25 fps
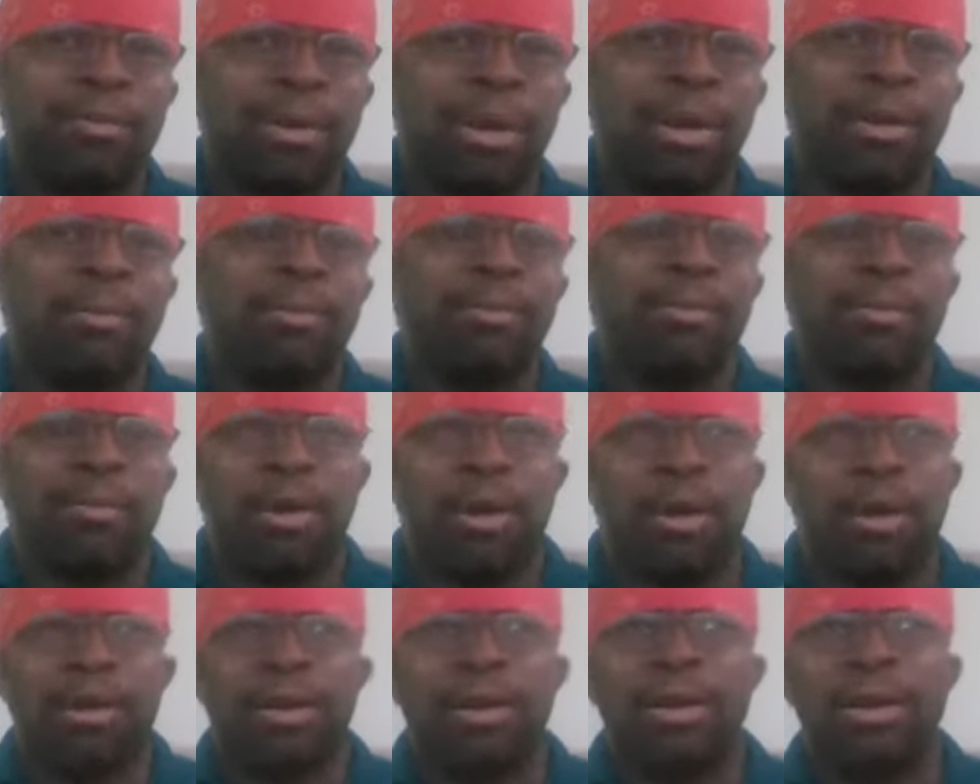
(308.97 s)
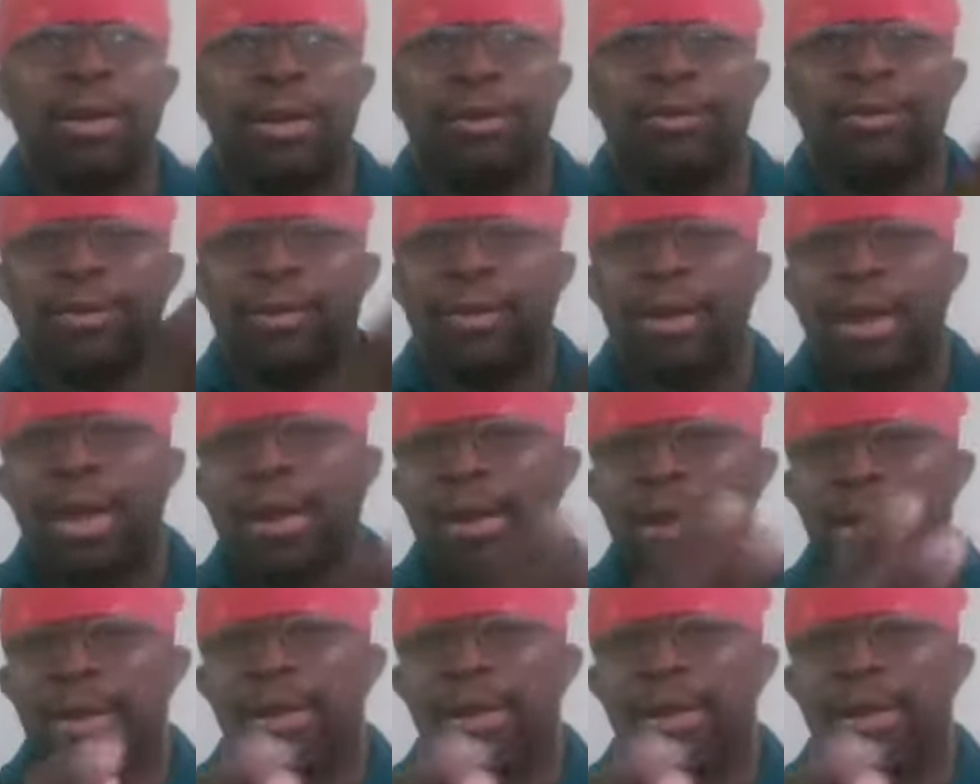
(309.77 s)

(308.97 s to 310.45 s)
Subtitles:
But all of this led